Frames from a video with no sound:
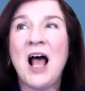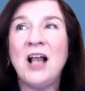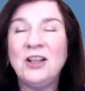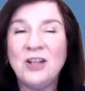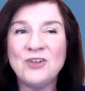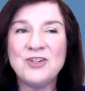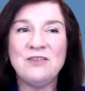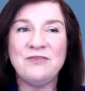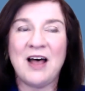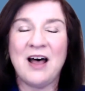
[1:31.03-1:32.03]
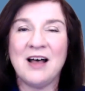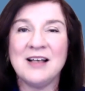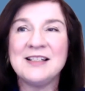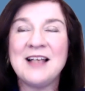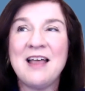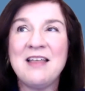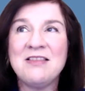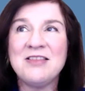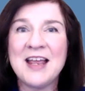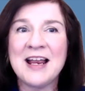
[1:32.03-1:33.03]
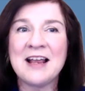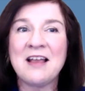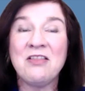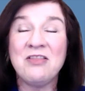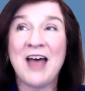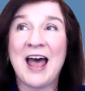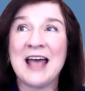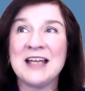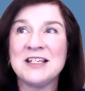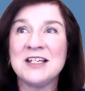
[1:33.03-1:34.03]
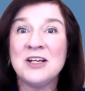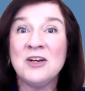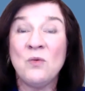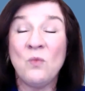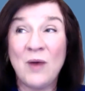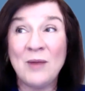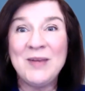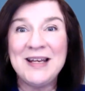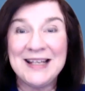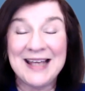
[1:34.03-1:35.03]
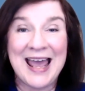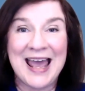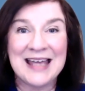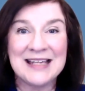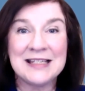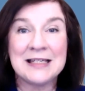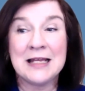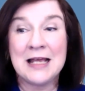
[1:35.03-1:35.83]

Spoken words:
A lot of us think that when we get